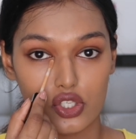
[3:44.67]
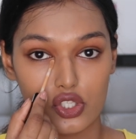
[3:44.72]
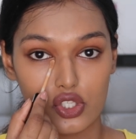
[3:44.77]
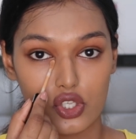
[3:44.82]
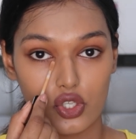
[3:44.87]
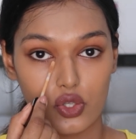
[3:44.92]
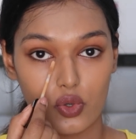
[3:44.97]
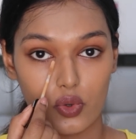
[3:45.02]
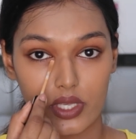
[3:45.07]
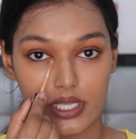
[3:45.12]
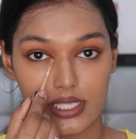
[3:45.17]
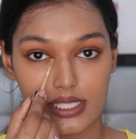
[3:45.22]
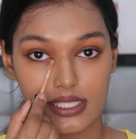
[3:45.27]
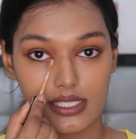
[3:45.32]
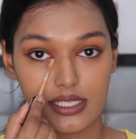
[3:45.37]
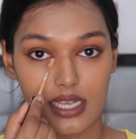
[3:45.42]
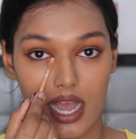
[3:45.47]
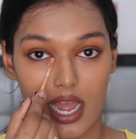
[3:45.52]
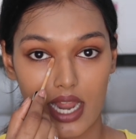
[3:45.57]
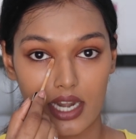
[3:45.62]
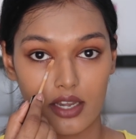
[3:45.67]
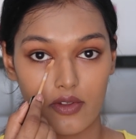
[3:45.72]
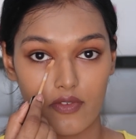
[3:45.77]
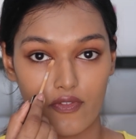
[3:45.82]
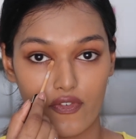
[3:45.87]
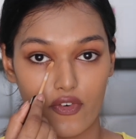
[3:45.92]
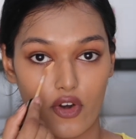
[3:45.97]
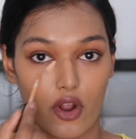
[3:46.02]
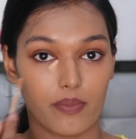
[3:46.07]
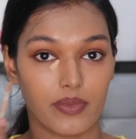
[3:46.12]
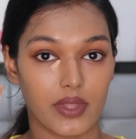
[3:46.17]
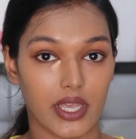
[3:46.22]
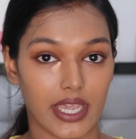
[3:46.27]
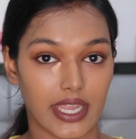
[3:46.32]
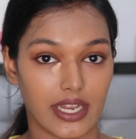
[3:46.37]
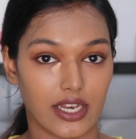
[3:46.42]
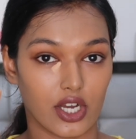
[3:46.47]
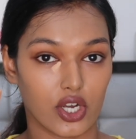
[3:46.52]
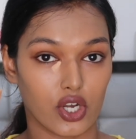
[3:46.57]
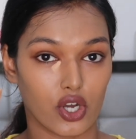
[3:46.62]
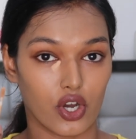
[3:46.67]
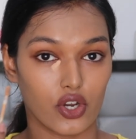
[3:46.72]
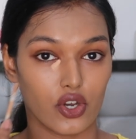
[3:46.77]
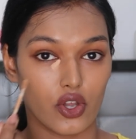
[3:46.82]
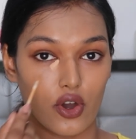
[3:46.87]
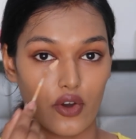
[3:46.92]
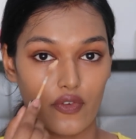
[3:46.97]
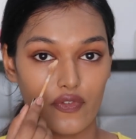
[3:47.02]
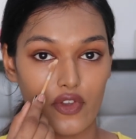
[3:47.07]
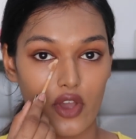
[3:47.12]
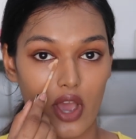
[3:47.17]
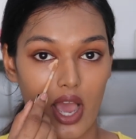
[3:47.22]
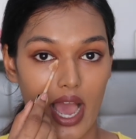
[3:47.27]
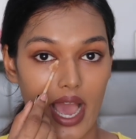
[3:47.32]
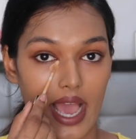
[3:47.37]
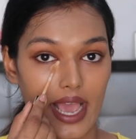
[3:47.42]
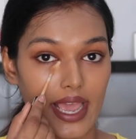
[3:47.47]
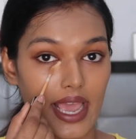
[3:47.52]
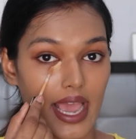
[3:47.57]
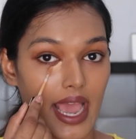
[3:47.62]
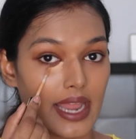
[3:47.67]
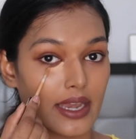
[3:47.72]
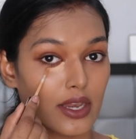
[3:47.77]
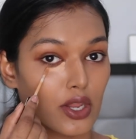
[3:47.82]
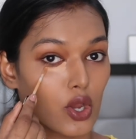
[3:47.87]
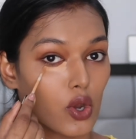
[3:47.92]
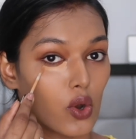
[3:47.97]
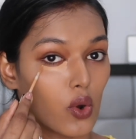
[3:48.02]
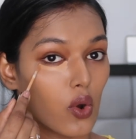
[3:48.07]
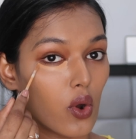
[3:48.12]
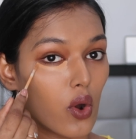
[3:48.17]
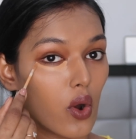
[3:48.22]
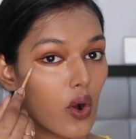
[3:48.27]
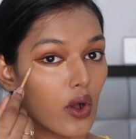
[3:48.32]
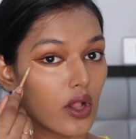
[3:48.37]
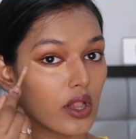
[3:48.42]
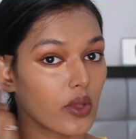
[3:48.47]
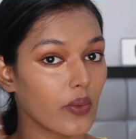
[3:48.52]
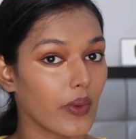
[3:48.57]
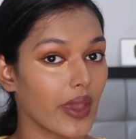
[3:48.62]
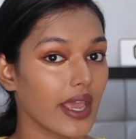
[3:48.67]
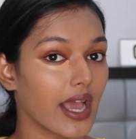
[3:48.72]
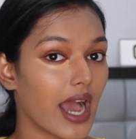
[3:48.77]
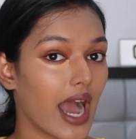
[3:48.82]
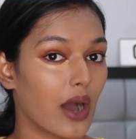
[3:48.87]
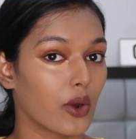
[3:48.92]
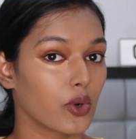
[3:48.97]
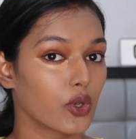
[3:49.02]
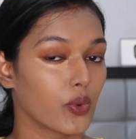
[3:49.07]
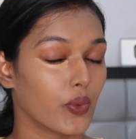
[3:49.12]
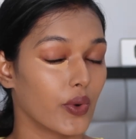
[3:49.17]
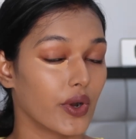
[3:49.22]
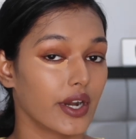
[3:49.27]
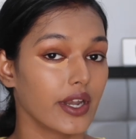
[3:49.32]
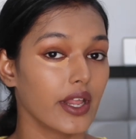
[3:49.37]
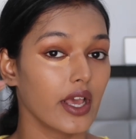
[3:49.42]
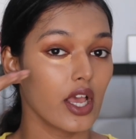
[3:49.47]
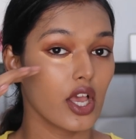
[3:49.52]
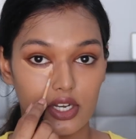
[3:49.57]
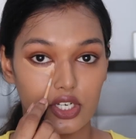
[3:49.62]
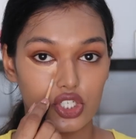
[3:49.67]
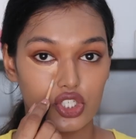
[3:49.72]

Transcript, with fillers: So you can start from the inner corner of your eye and go all the way outward.